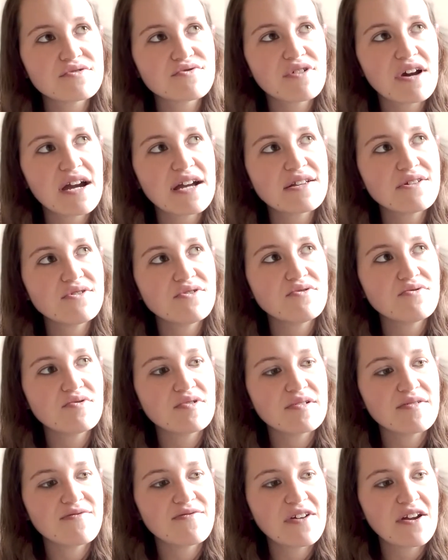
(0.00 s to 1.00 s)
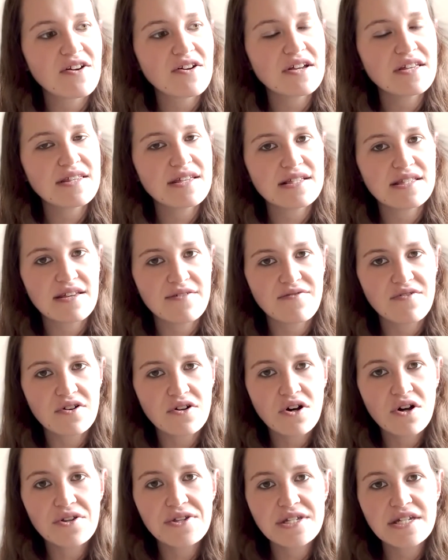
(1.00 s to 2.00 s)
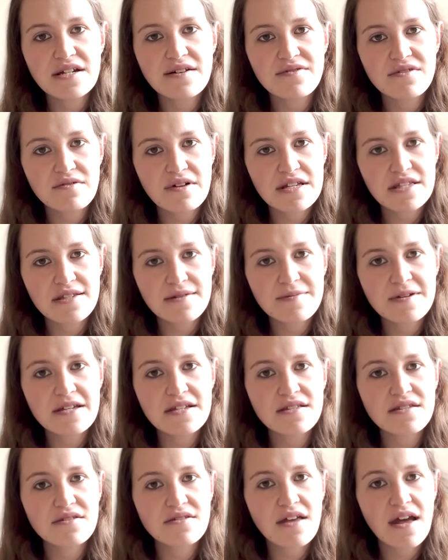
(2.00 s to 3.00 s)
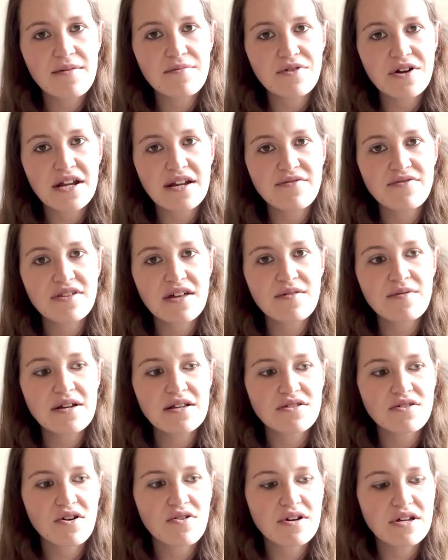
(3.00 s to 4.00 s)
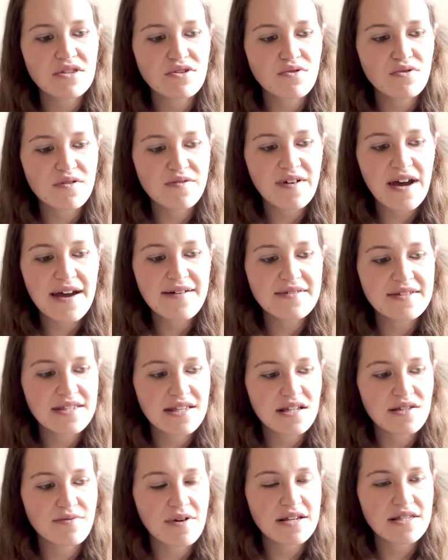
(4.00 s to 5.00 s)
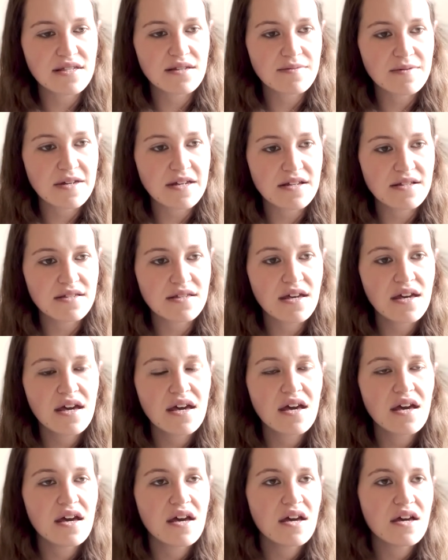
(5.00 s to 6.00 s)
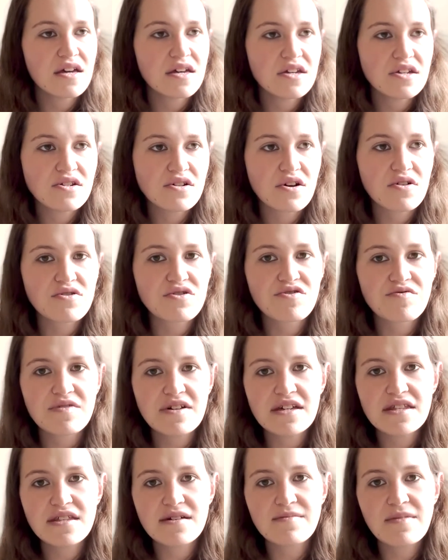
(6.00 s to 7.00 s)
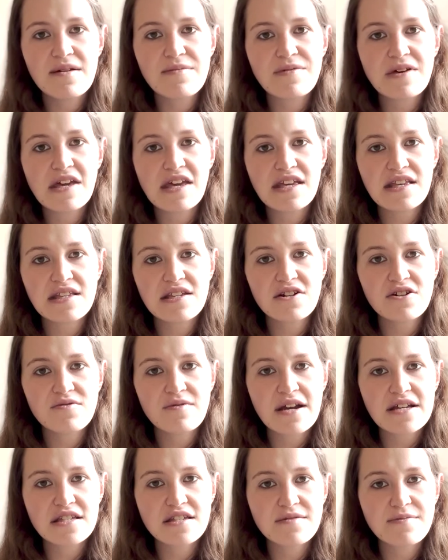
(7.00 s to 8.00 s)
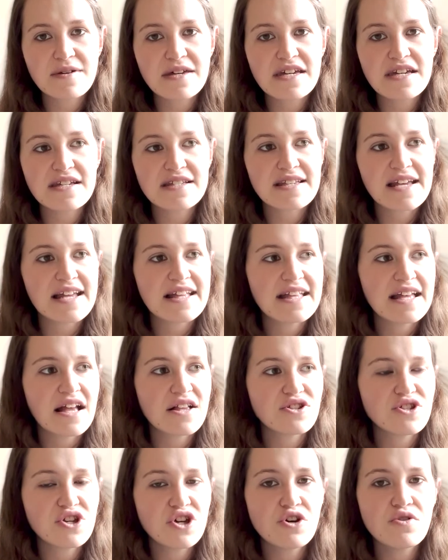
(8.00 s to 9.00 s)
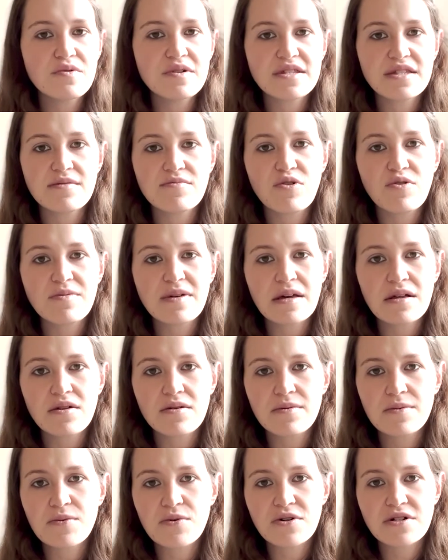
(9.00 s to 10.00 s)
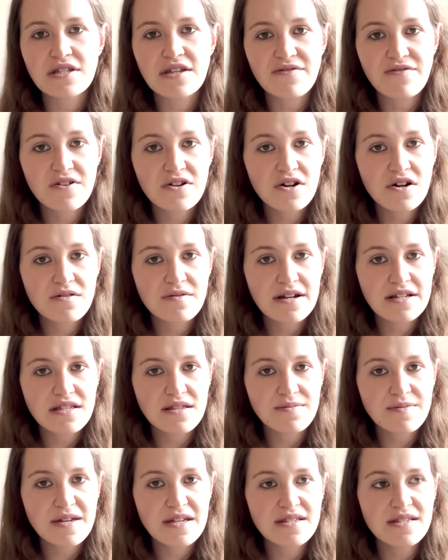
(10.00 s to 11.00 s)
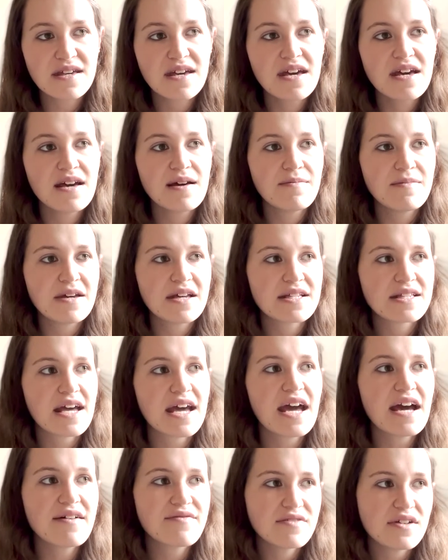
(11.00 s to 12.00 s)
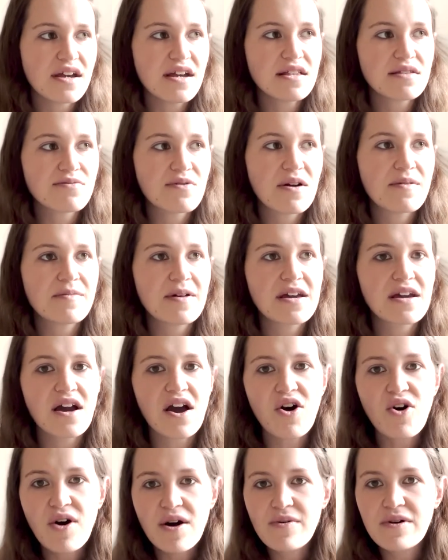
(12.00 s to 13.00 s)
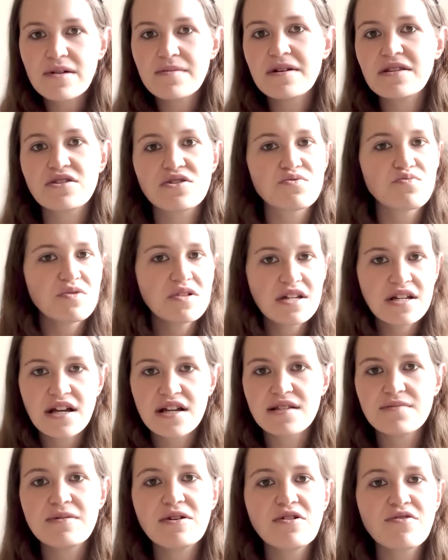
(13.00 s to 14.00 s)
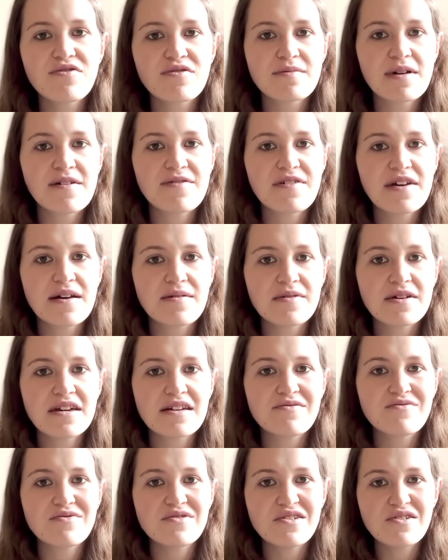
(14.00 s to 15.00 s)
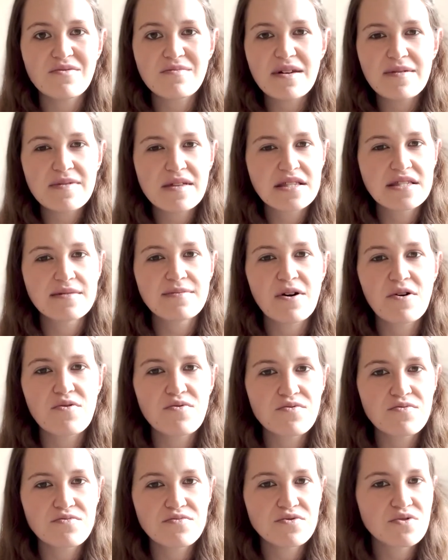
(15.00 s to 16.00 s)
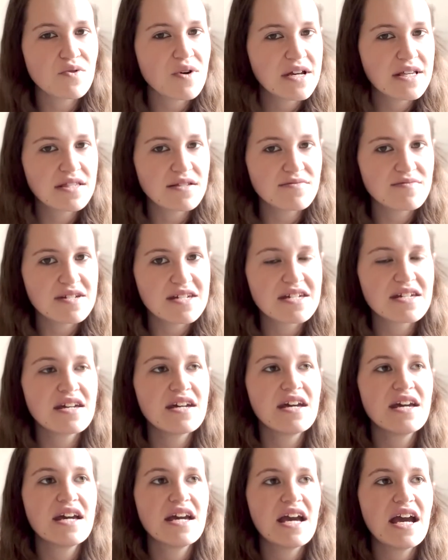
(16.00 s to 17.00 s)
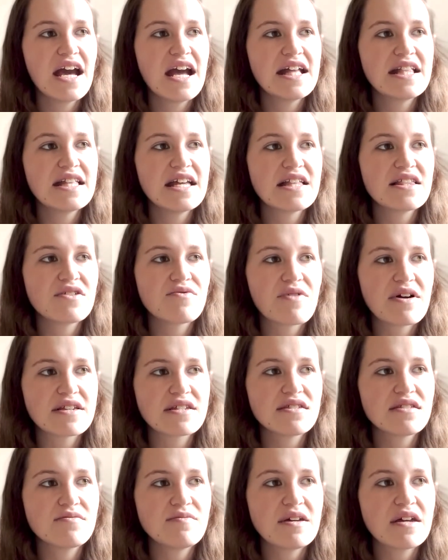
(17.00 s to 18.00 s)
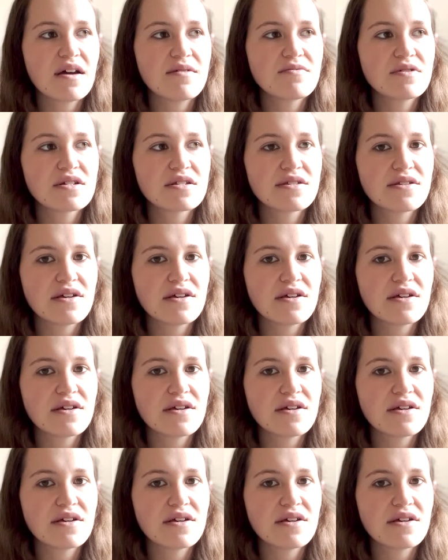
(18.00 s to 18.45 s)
try to vary the difficulty of the recipes that I'm planning for that week. So in those 5 to 6 recipes, 3 of them might be easier recipes, and then 2 of them will be a little bit more difficult recipes, because I have nights where I'm like, oh, I want to make this really nice meal for my family. Maybe that's about twice a week. And then the rest of the week, I'm just